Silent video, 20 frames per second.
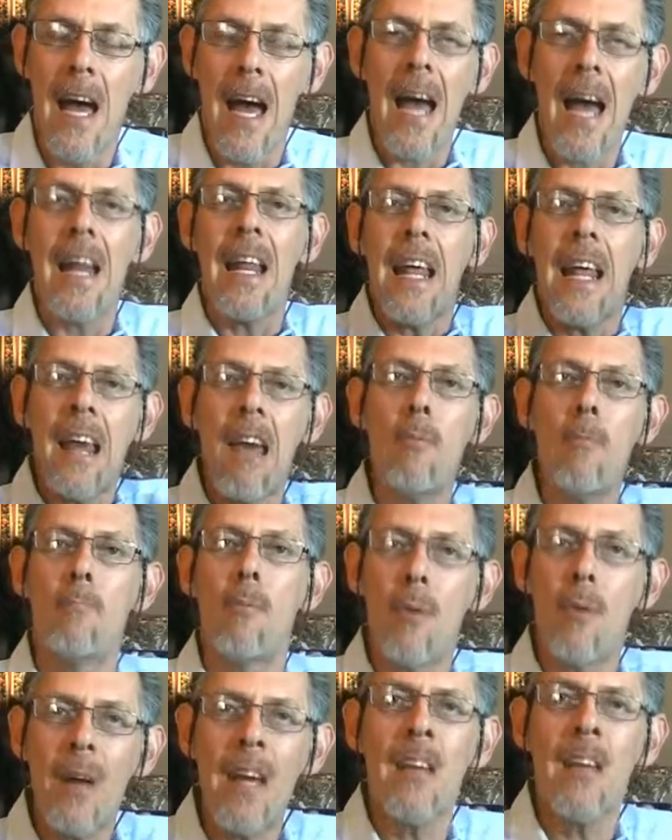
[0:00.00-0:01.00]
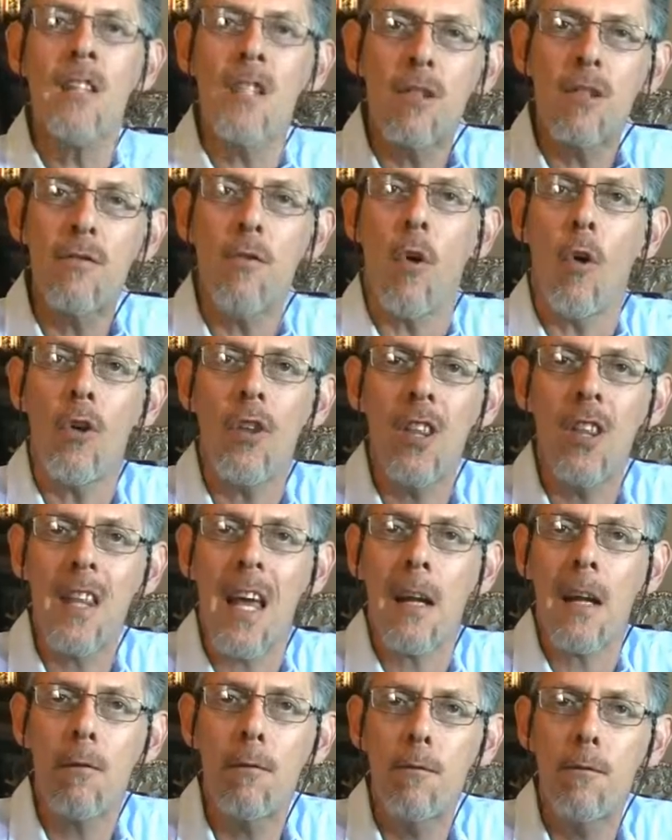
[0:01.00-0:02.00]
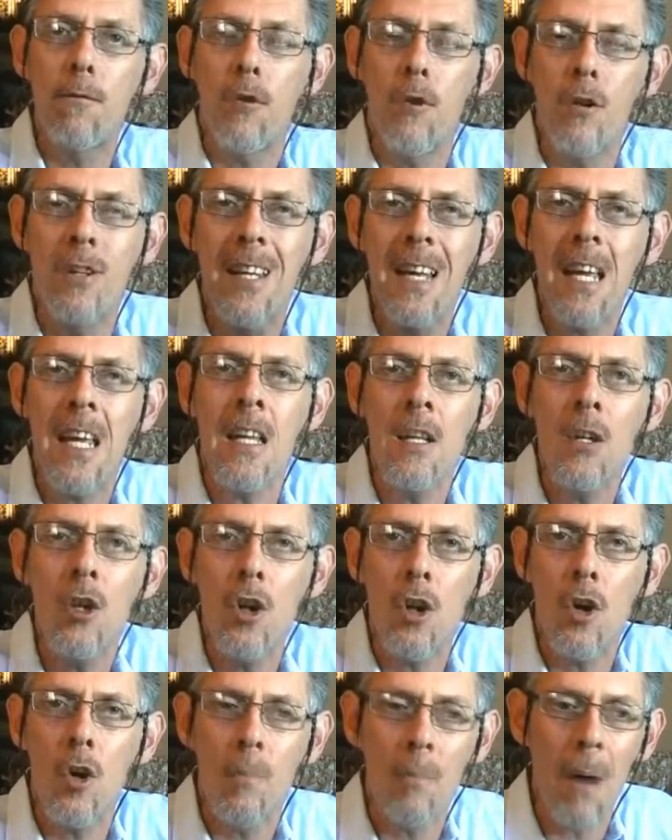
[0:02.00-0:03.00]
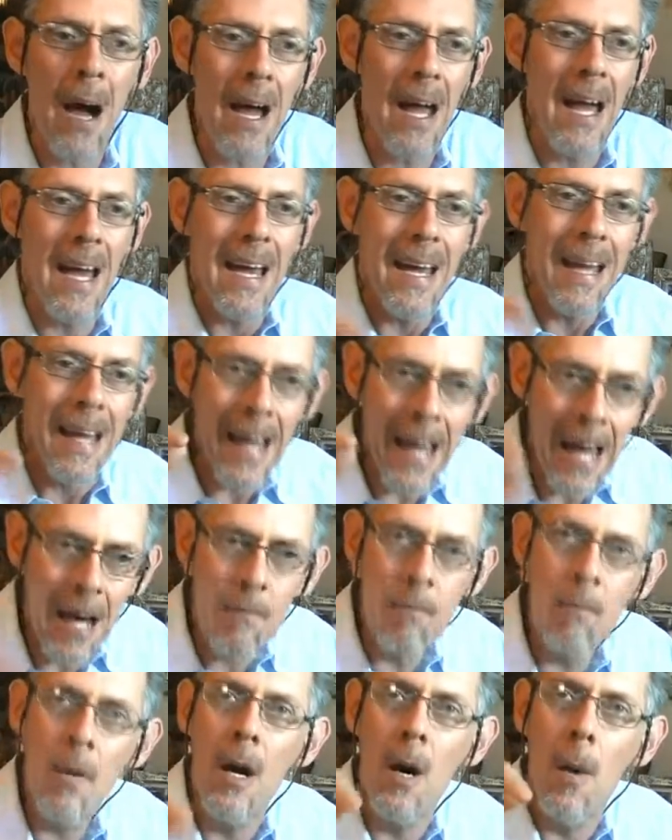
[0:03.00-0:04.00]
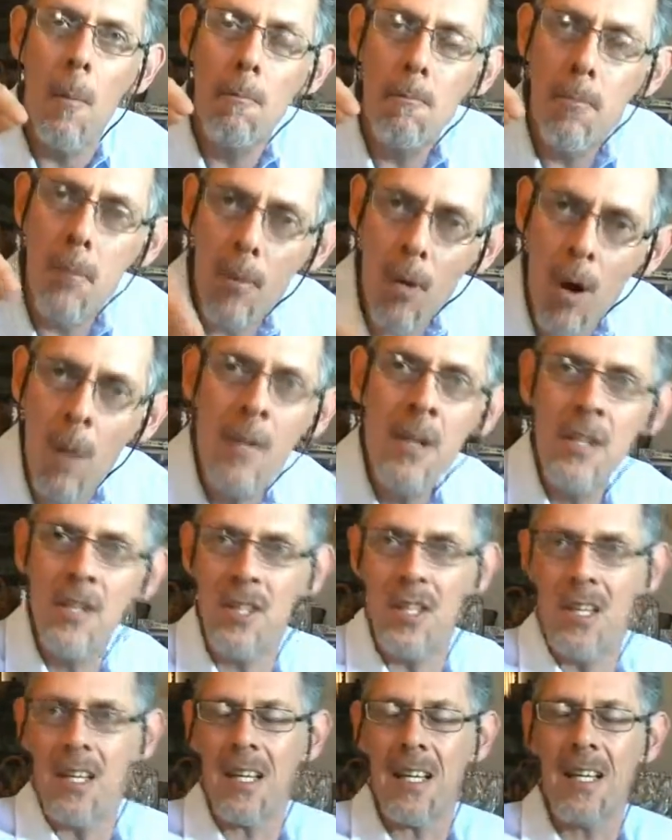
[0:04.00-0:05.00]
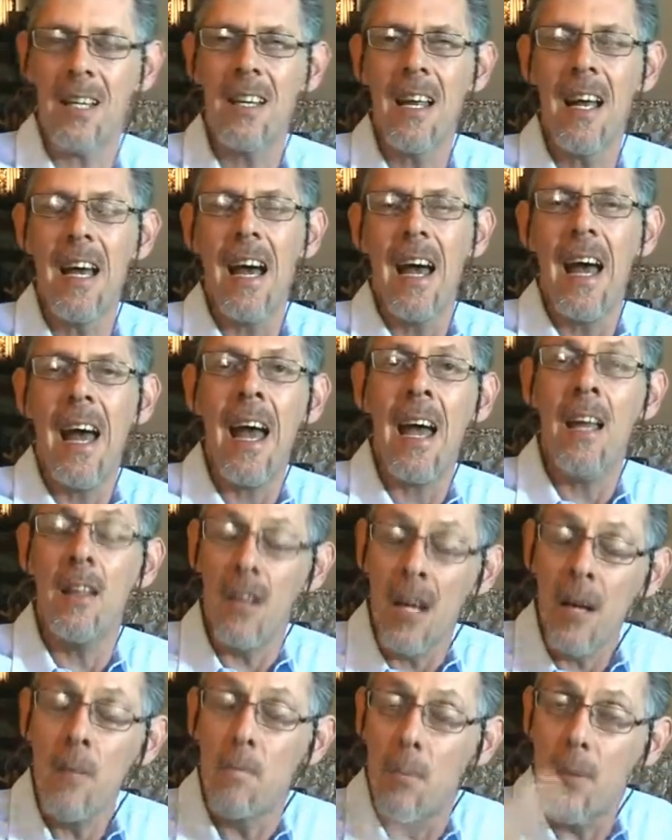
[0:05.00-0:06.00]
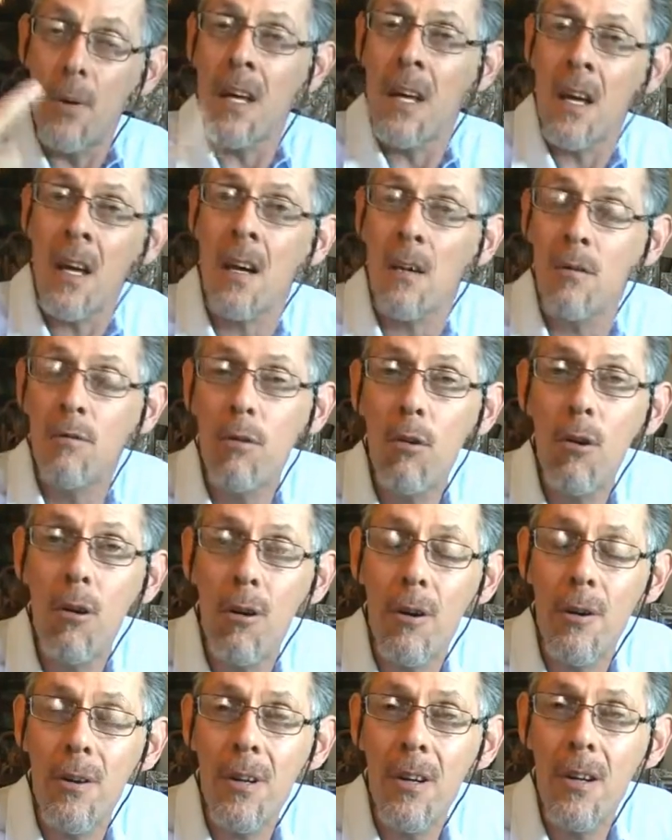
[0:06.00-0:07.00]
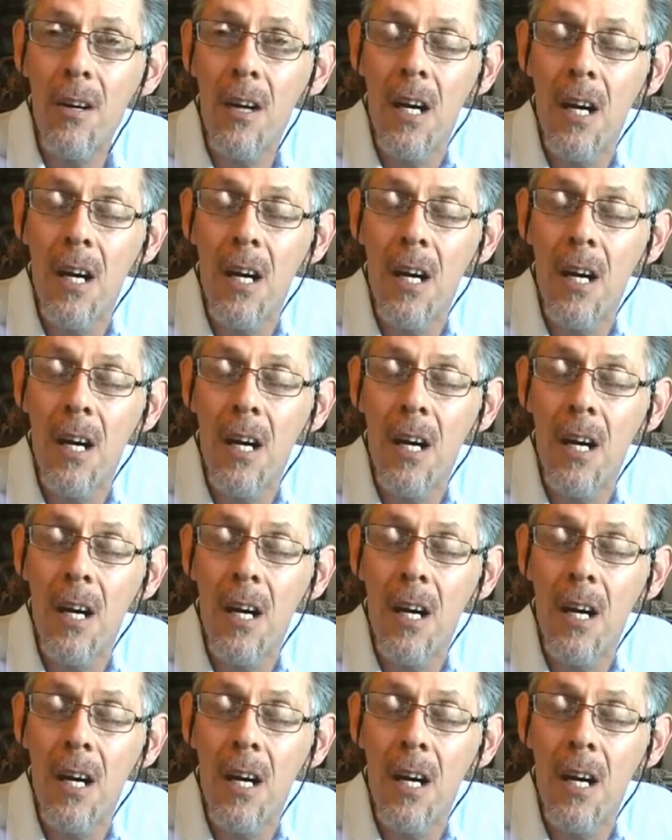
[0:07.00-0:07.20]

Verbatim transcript: And He brings forth that fruit in you by Him promising it and then bringing it forth.